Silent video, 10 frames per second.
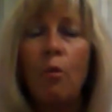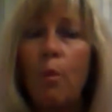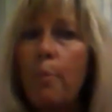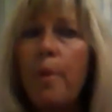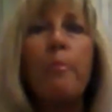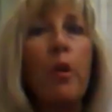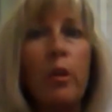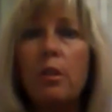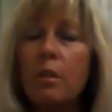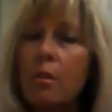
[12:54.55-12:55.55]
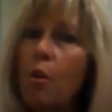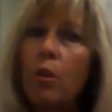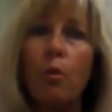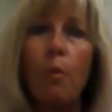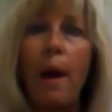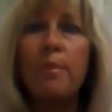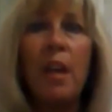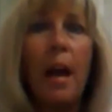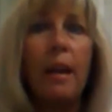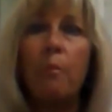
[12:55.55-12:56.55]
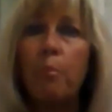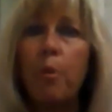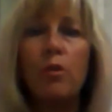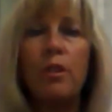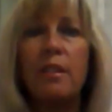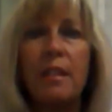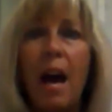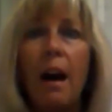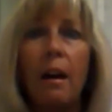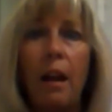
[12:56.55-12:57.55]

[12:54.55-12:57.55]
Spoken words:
where people can just go to your website and purchase that,